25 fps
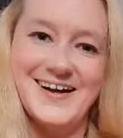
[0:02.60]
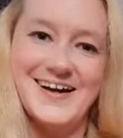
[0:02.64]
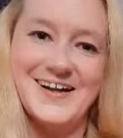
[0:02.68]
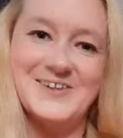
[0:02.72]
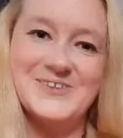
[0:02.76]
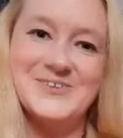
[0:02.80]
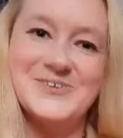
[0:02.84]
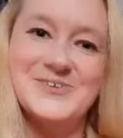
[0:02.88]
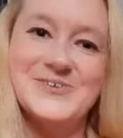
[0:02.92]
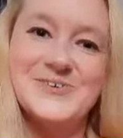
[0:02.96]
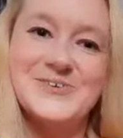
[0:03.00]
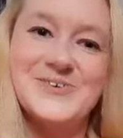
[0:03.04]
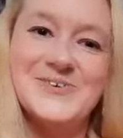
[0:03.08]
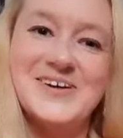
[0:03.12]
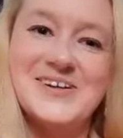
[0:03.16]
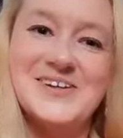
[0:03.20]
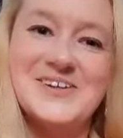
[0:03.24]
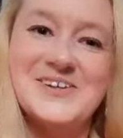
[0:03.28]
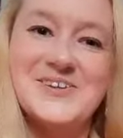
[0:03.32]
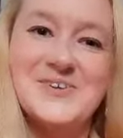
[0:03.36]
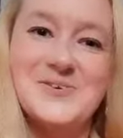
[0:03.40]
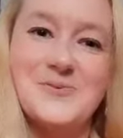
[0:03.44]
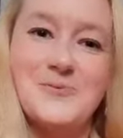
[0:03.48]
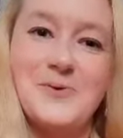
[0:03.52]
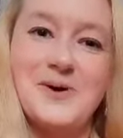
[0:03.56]
Hello
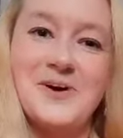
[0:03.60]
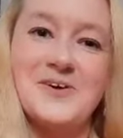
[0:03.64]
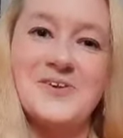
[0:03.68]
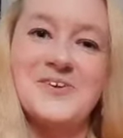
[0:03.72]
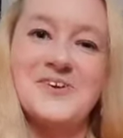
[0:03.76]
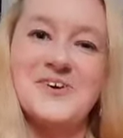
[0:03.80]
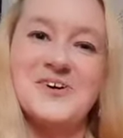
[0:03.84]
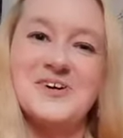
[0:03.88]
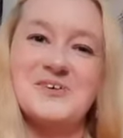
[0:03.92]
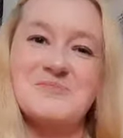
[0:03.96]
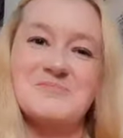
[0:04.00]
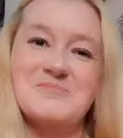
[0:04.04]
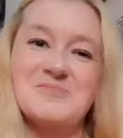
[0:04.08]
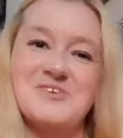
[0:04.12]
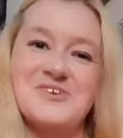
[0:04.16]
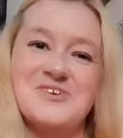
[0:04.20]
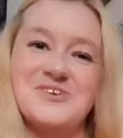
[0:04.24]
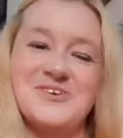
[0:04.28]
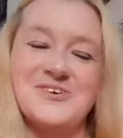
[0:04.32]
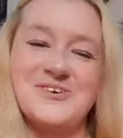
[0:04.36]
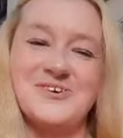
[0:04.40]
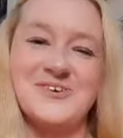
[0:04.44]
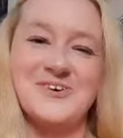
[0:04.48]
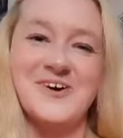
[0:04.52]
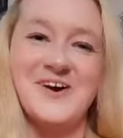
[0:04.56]
and welcome
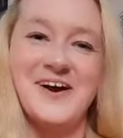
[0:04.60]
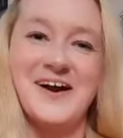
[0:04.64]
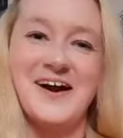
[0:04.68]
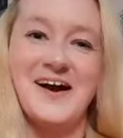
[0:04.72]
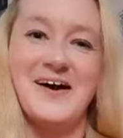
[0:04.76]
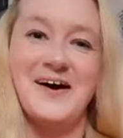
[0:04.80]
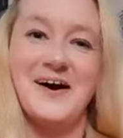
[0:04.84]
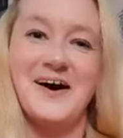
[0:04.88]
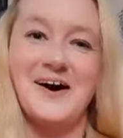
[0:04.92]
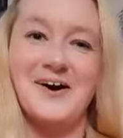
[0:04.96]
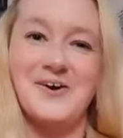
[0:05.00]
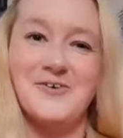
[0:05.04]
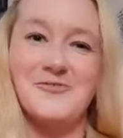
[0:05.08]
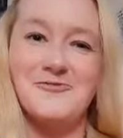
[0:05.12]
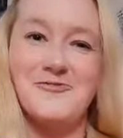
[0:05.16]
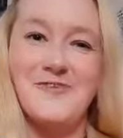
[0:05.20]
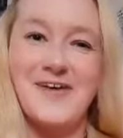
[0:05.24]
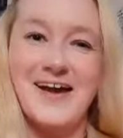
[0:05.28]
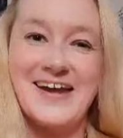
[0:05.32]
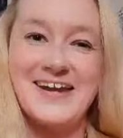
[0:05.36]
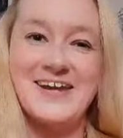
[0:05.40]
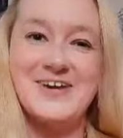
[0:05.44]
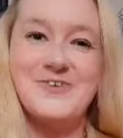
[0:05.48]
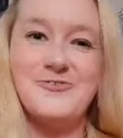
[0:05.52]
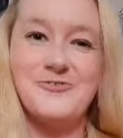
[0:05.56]
to our
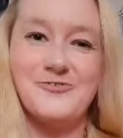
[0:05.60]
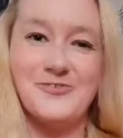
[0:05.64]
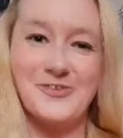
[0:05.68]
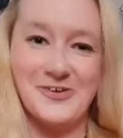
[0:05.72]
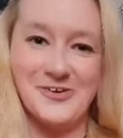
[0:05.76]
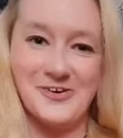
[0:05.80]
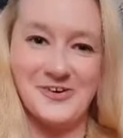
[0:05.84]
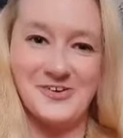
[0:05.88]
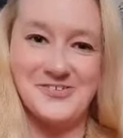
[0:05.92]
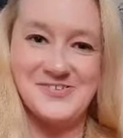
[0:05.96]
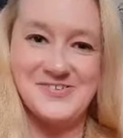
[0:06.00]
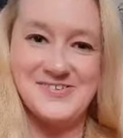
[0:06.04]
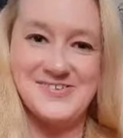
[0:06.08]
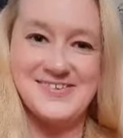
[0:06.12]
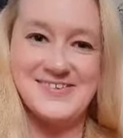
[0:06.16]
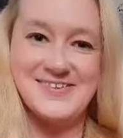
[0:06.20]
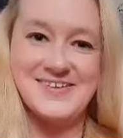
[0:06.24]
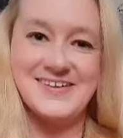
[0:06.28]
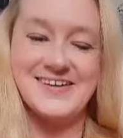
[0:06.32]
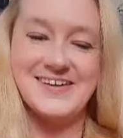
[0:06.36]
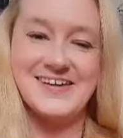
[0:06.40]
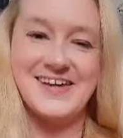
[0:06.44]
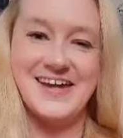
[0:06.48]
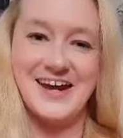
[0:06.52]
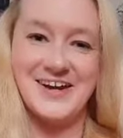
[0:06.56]
very first
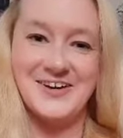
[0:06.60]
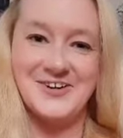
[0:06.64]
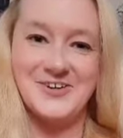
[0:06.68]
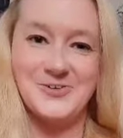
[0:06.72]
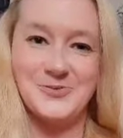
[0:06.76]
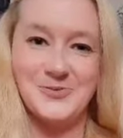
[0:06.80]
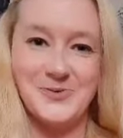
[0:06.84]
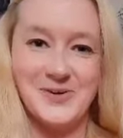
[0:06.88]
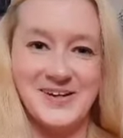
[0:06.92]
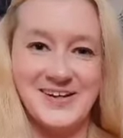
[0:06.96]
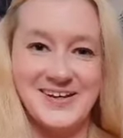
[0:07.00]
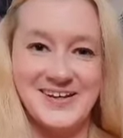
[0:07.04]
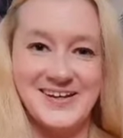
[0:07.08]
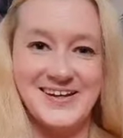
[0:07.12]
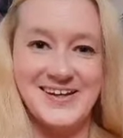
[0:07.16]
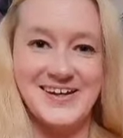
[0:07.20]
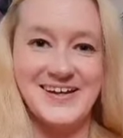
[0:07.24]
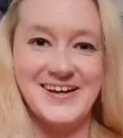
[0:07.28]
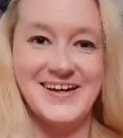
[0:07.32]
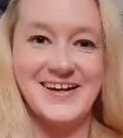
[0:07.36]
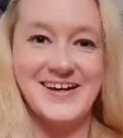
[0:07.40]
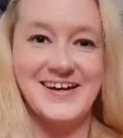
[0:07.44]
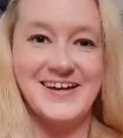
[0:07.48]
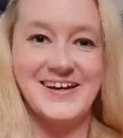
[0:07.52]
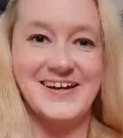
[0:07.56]
Cerridwen
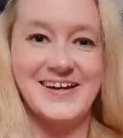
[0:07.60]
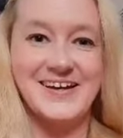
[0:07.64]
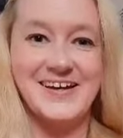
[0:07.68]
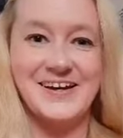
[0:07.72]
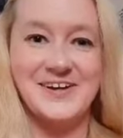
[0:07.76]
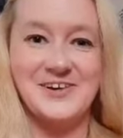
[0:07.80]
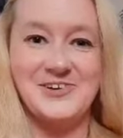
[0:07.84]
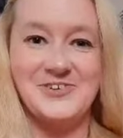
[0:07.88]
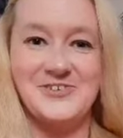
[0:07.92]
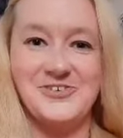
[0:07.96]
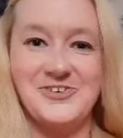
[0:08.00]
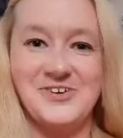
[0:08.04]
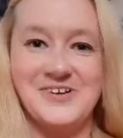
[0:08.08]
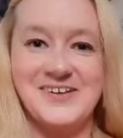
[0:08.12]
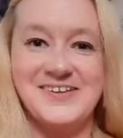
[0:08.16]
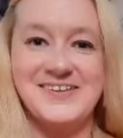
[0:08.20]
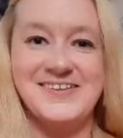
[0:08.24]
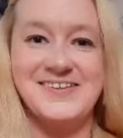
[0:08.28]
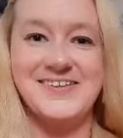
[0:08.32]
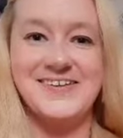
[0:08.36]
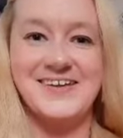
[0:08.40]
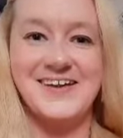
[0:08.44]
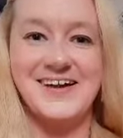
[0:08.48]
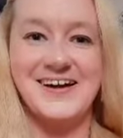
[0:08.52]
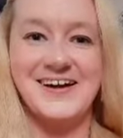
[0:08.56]
Kindred
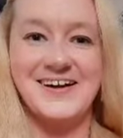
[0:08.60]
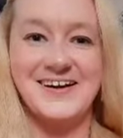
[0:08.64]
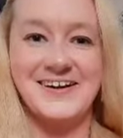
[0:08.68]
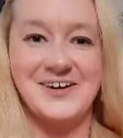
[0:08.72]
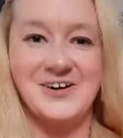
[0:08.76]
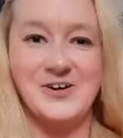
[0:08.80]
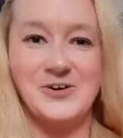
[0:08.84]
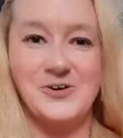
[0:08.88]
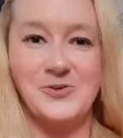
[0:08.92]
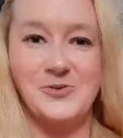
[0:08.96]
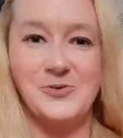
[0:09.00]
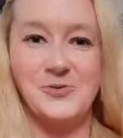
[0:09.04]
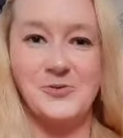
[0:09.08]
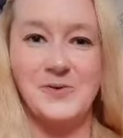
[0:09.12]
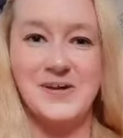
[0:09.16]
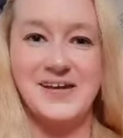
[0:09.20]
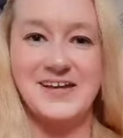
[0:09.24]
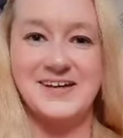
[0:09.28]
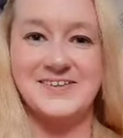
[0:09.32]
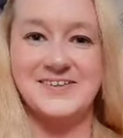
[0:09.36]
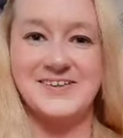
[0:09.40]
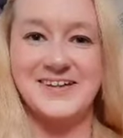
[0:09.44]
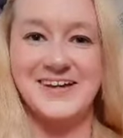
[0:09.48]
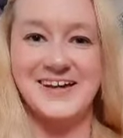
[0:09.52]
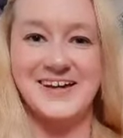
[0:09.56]

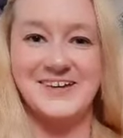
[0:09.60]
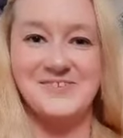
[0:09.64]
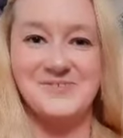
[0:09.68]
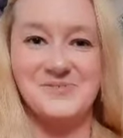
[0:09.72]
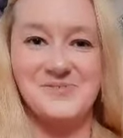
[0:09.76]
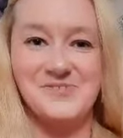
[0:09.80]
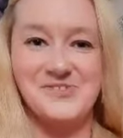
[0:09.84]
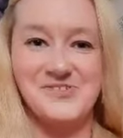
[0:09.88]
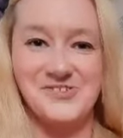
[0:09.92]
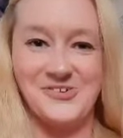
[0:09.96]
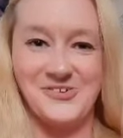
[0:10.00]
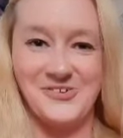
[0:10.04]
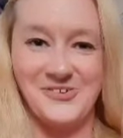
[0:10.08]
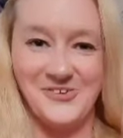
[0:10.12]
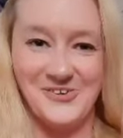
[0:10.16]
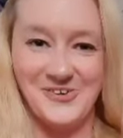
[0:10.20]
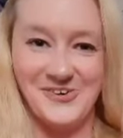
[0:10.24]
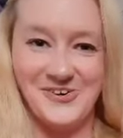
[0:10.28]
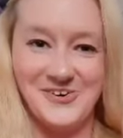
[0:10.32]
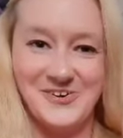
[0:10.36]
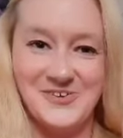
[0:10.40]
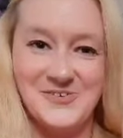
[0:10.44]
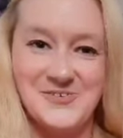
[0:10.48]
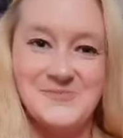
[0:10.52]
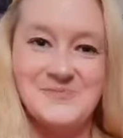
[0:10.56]
weekly
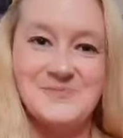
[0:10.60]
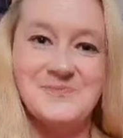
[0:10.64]
song.